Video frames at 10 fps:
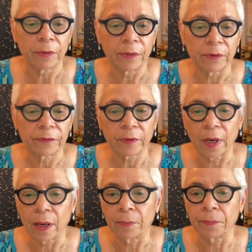this
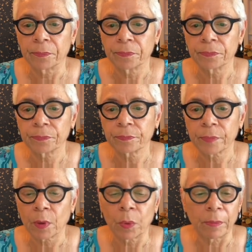one
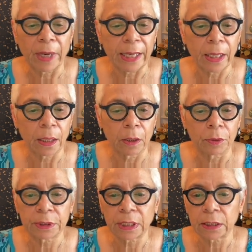of my
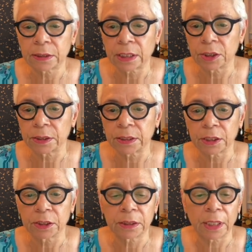hello such and
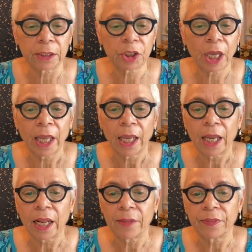such and such.
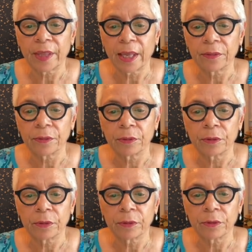And then
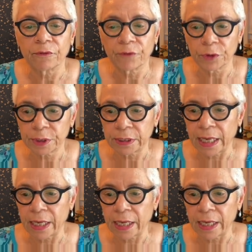the first